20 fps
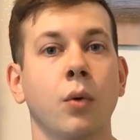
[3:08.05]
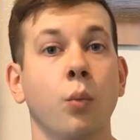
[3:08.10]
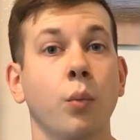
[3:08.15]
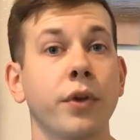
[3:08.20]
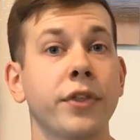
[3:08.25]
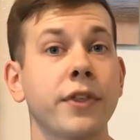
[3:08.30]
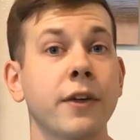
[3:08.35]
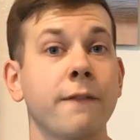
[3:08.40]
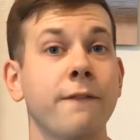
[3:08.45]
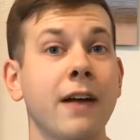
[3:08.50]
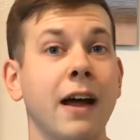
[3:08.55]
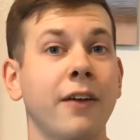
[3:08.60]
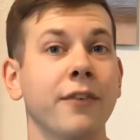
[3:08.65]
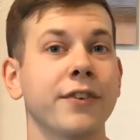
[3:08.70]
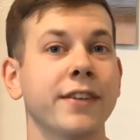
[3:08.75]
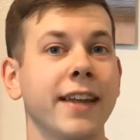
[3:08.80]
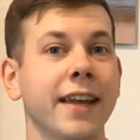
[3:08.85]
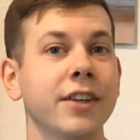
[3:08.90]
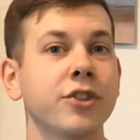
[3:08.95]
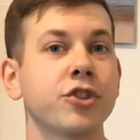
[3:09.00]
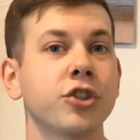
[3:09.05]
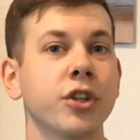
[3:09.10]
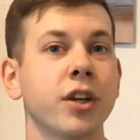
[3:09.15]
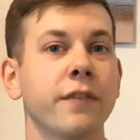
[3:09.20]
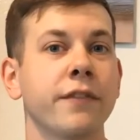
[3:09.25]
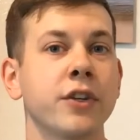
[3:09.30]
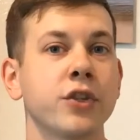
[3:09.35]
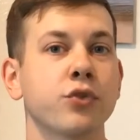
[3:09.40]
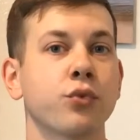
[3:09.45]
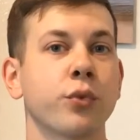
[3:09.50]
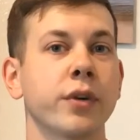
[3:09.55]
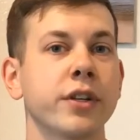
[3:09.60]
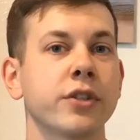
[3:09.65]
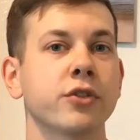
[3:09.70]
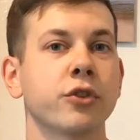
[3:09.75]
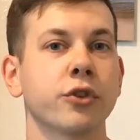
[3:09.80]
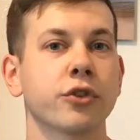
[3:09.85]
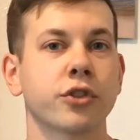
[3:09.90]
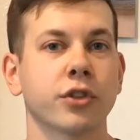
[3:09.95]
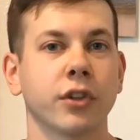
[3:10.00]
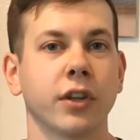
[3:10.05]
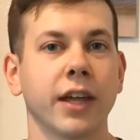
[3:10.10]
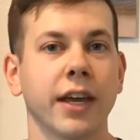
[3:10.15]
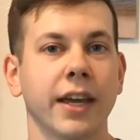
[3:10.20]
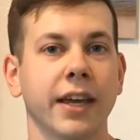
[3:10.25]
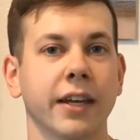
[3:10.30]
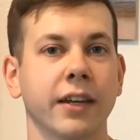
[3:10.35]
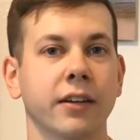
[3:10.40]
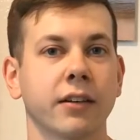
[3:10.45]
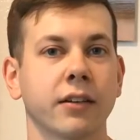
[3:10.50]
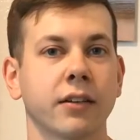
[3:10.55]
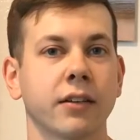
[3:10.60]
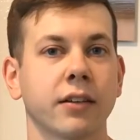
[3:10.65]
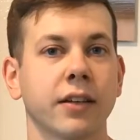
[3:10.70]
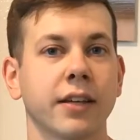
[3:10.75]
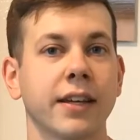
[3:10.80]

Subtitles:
With the foundation of his research laying,